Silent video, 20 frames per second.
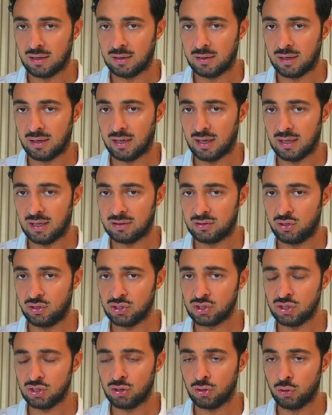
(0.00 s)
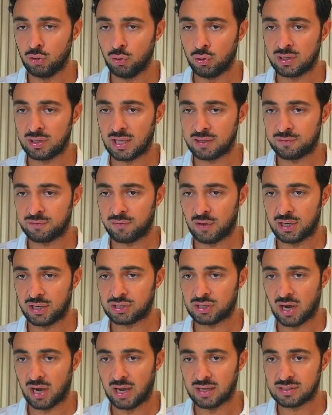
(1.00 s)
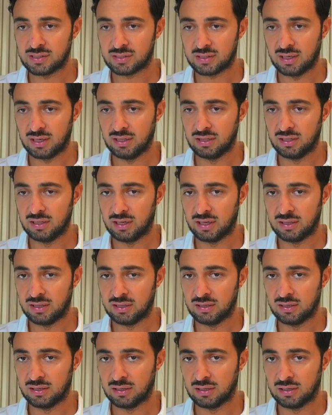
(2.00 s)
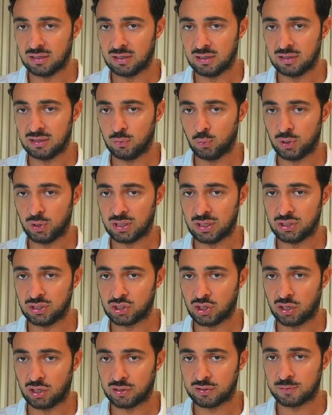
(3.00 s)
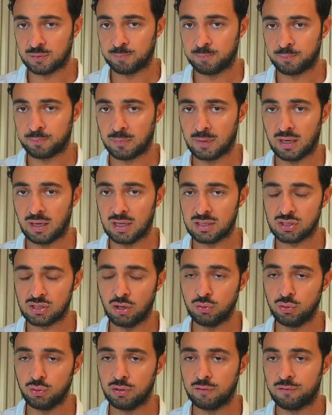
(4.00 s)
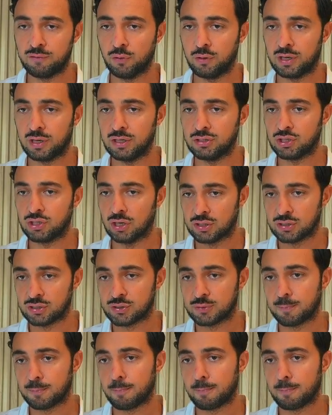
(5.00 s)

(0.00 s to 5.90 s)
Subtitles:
it doesn't look that fresh, guys, in the weekly chart. Let's go to the 4-day charts.